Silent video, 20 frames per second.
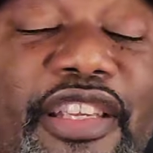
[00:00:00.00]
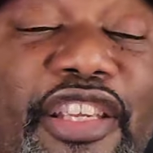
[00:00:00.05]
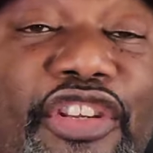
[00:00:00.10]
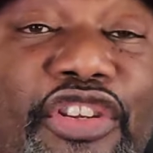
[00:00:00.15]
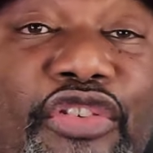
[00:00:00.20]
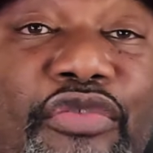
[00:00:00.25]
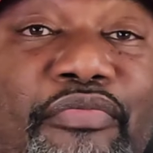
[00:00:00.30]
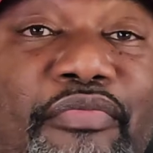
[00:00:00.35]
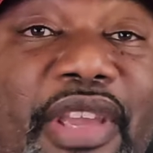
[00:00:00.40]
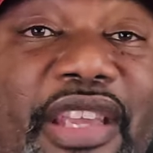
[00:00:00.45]
Can
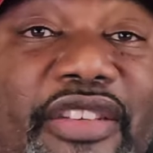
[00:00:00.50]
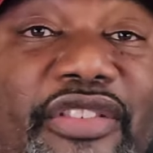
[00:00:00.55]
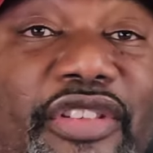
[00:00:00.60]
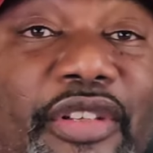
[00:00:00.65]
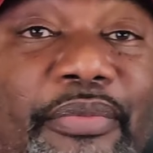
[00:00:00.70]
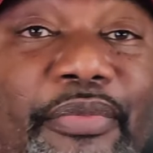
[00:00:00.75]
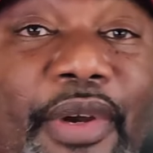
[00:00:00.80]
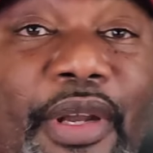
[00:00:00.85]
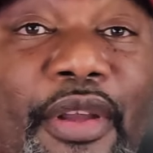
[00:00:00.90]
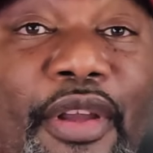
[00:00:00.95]
you mix
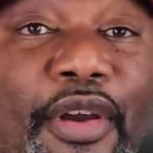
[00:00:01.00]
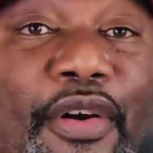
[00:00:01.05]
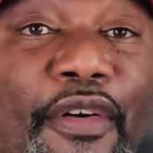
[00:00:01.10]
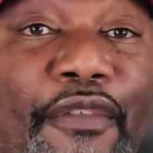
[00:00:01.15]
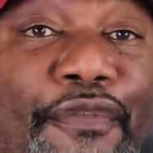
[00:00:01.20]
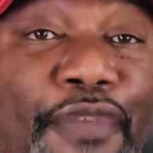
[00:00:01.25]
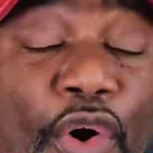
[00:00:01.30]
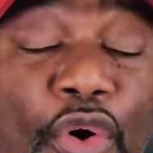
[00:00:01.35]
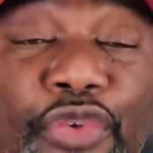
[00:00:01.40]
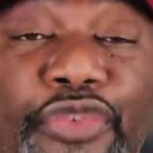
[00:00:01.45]
them
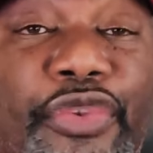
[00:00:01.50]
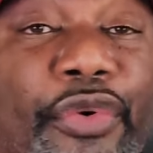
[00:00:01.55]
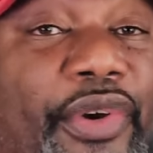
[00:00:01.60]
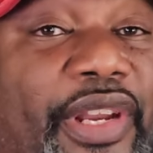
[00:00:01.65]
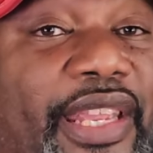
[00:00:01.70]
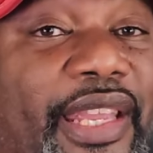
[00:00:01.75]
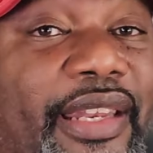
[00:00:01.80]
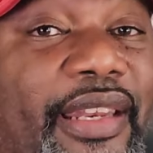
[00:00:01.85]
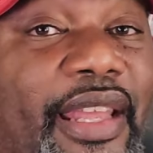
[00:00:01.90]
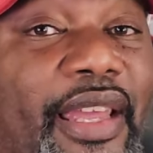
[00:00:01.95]

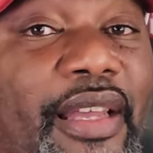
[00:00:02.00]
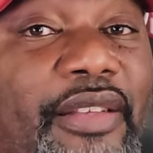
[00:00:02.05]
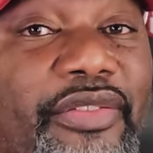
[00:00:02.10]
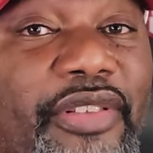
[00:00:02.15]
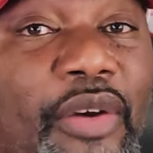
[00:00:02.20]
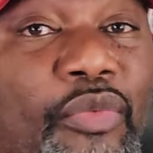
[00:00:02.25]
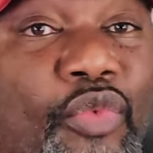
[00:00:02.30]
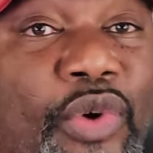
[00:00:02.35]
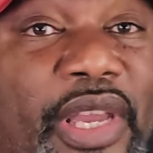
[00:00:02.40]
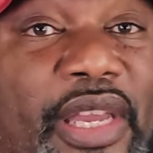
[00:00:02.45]
4-3 in there
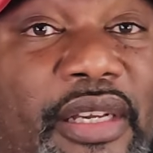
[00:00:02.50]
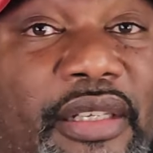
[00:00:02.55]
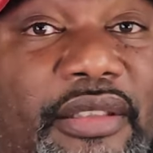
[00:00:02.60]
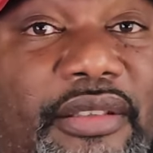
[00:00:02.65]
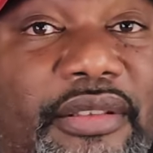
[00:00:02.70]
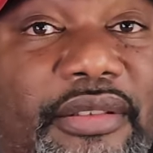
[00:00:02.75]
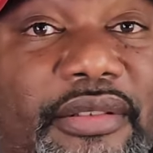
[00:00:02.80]
somewhere?